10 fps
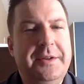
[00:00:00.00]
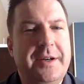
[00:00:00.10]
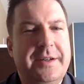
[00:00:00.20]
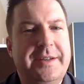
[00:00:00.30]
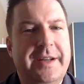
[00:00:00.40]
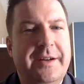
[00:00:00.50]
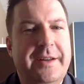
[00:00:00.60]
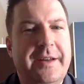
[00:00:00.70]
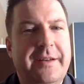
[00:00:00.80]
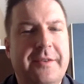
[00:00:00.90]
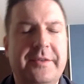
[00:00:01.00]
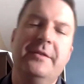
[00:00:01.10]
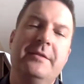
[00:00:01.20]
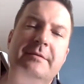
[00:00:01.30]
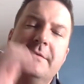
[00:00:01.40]
talked to Terry
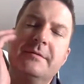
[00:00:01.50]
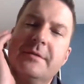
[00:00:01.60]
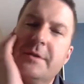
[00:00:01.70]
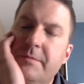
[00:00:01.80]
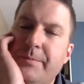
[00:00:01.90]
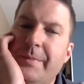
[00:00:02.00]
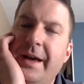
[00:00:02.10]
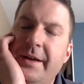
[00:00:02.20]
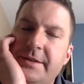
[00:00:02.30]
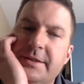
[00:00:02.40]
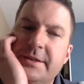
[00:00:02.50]
or Matt? Or...